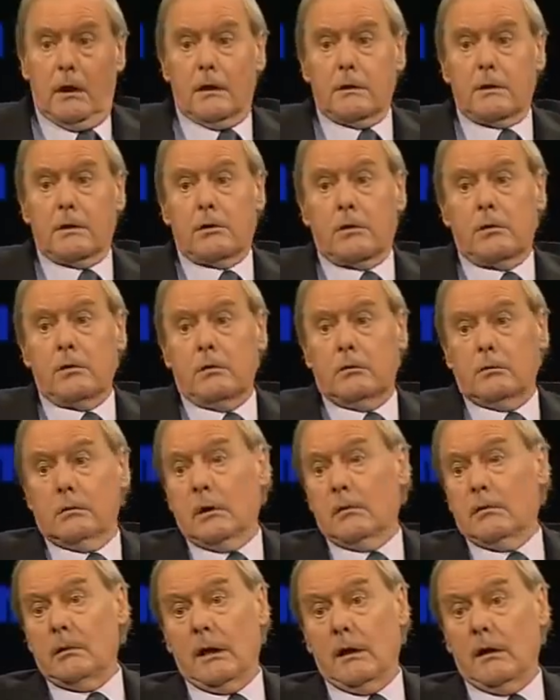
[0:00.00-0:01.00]
Well, that's
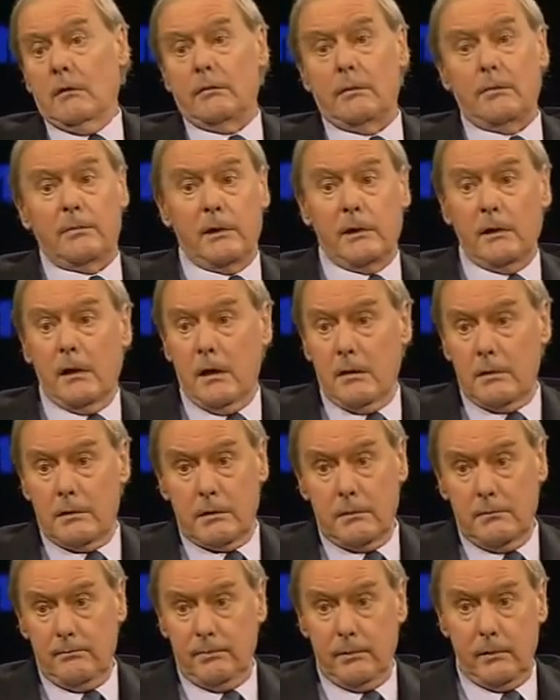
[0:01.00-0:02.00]
true. I mean, everybody
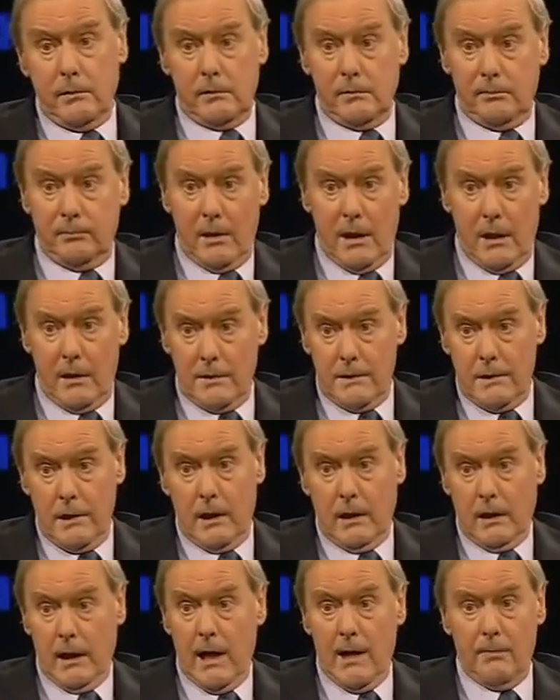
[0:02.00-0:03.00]
knows computer
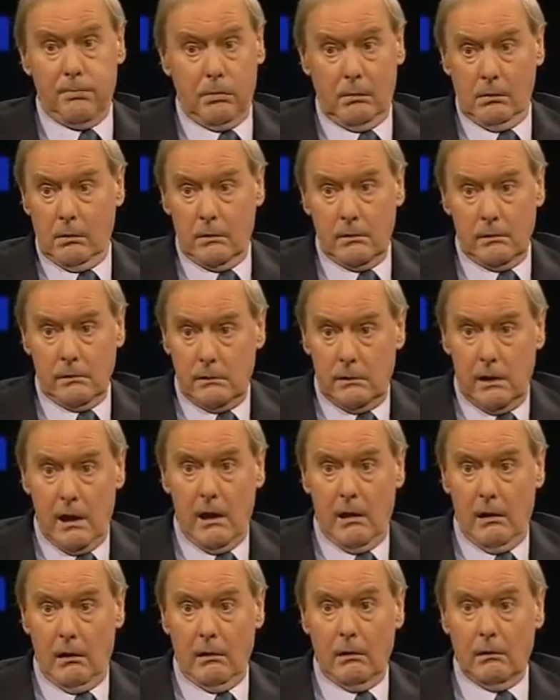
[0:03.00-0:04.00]
brands like Apple and
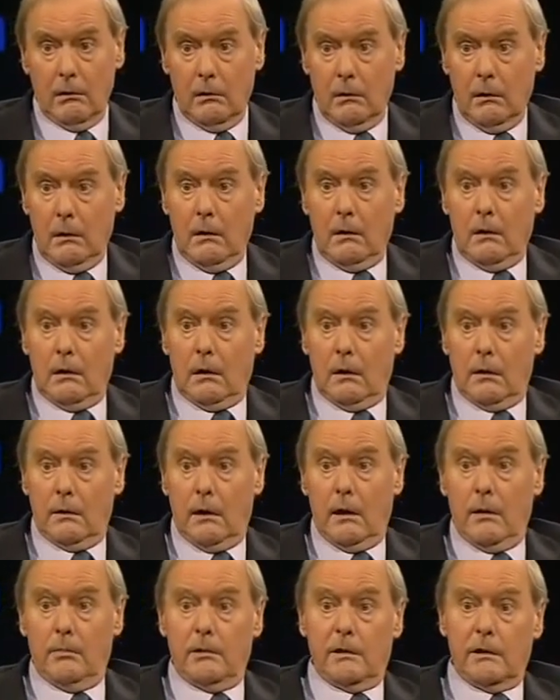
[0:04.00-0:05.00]
Dell,
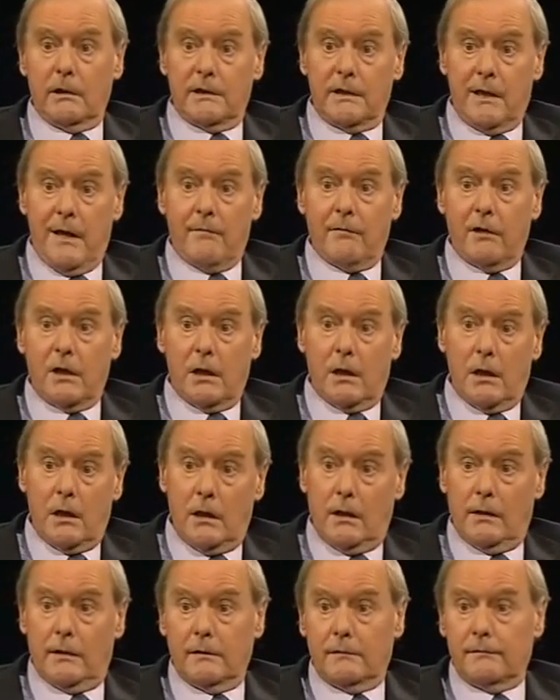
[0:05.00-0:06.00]
and nobody's ever
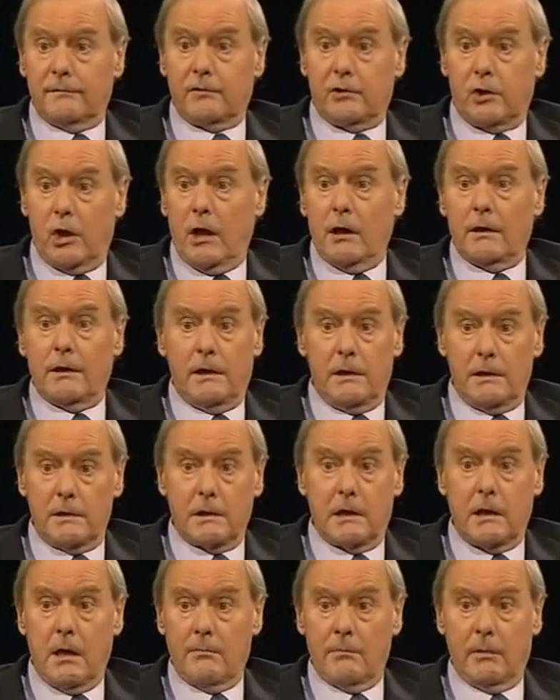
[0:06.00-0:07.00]
heard of
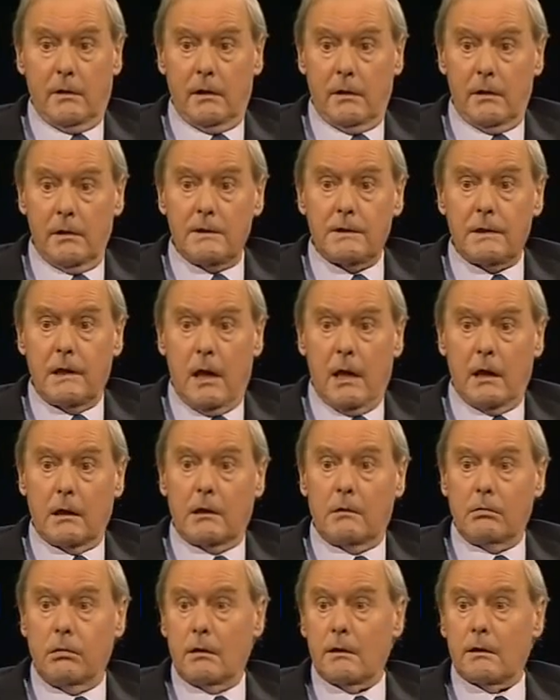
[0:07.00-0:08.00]
Chinese companies
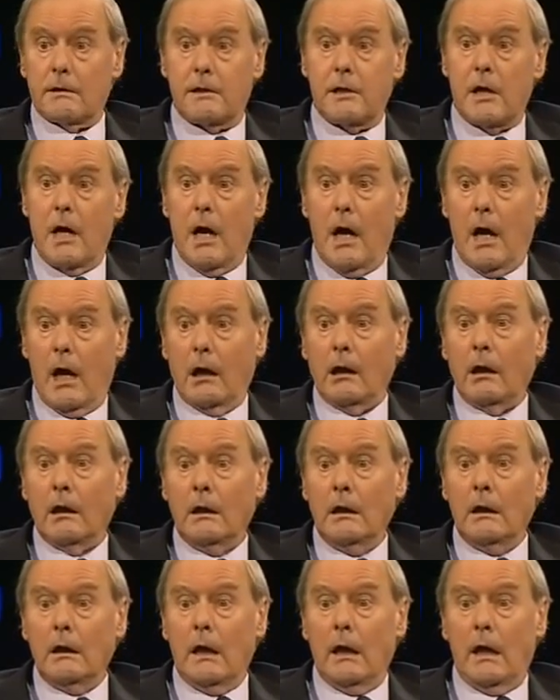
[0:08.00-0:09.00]
like
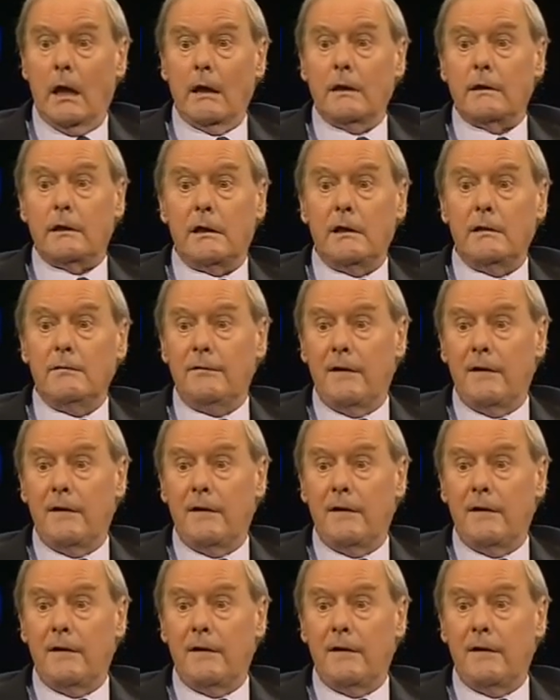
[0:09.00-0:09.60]
Quantal and